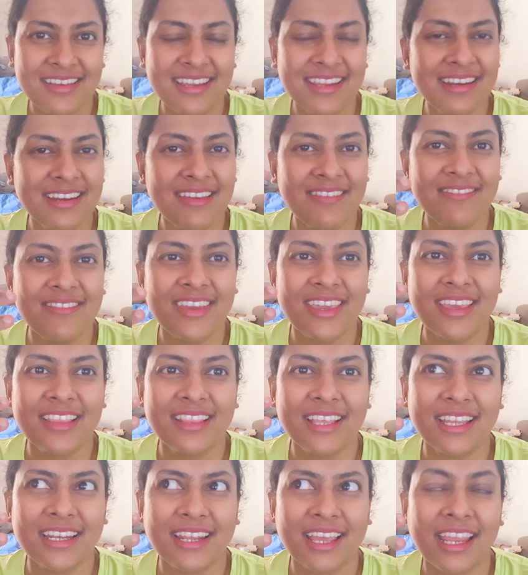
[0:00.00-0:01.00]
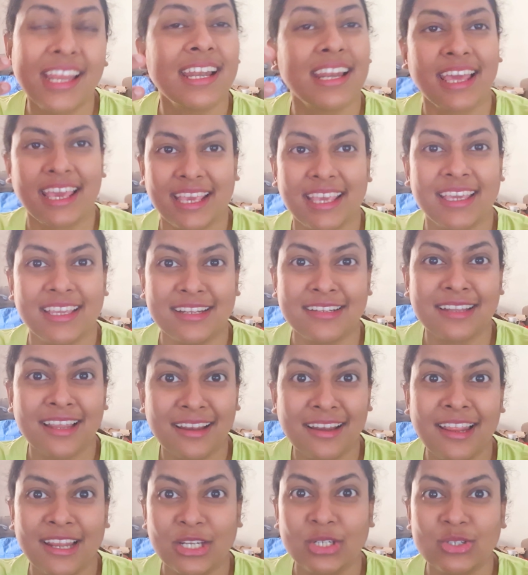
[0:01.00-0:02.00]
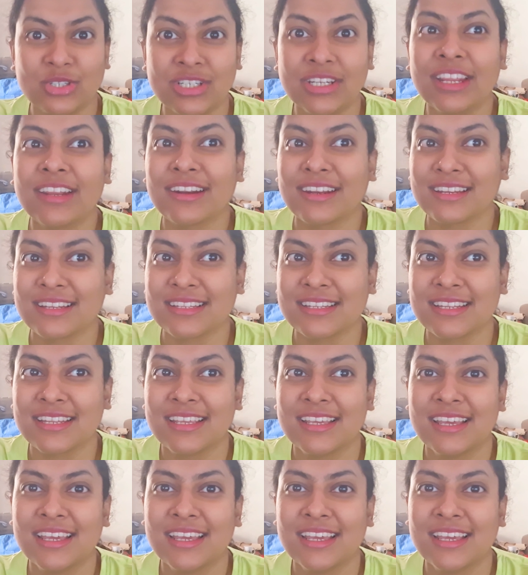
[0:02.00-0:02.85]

in a way that I like it. I like to share it.